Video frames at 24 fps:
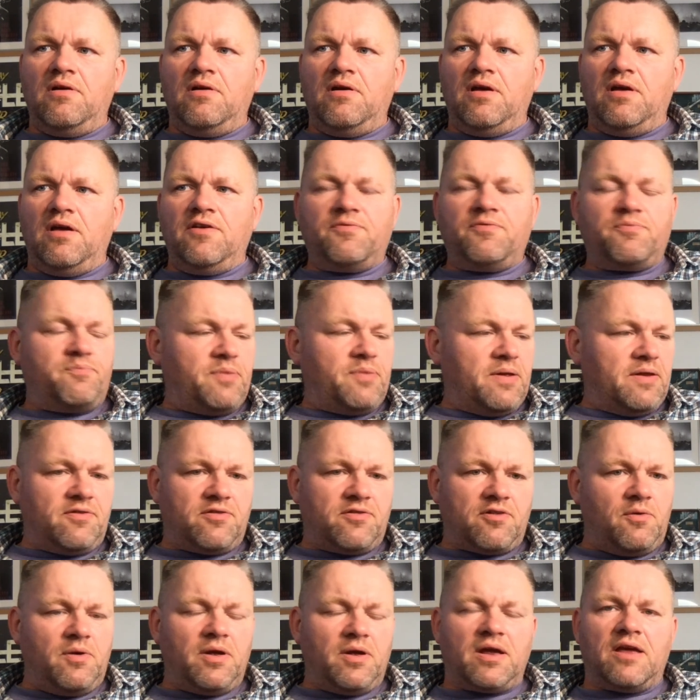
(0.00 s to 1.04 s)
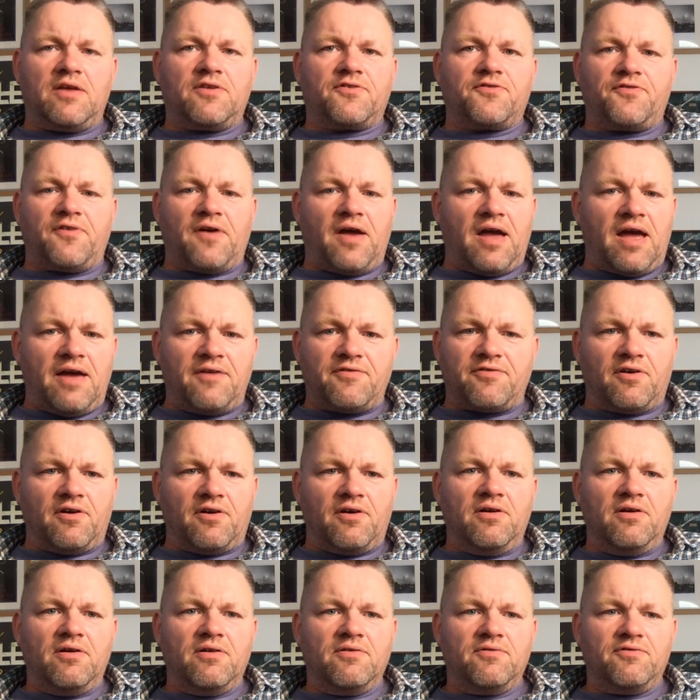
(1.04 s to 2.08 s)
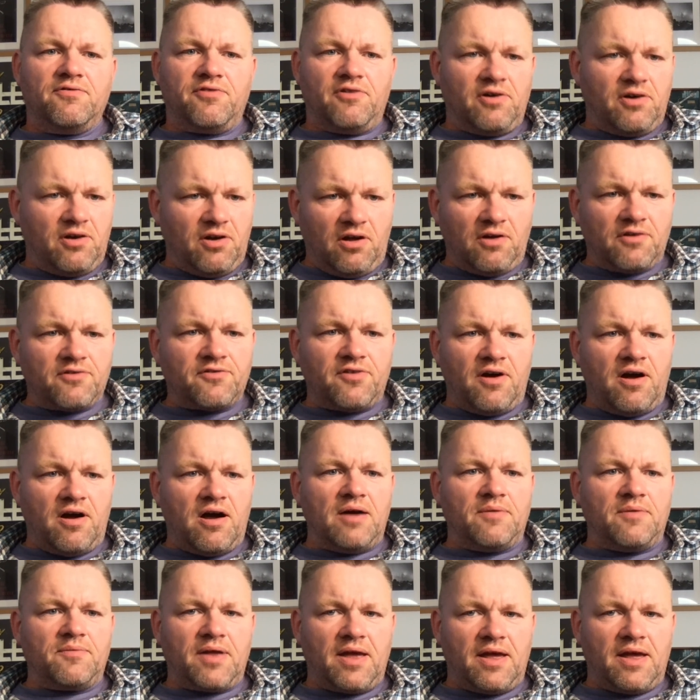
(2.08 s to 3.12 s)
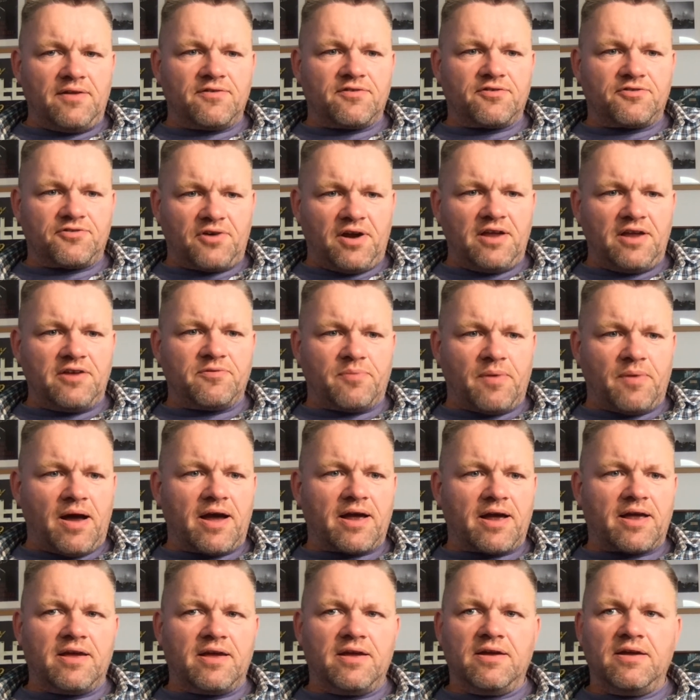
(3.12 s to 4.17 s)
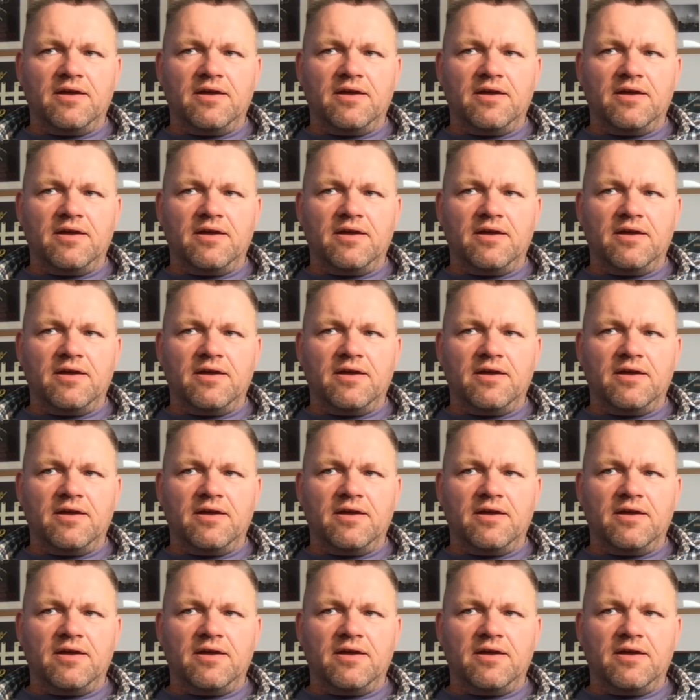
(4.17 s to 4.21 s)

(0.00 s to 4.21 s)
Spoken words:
he's been doing this forever, for a long time, getting strays back,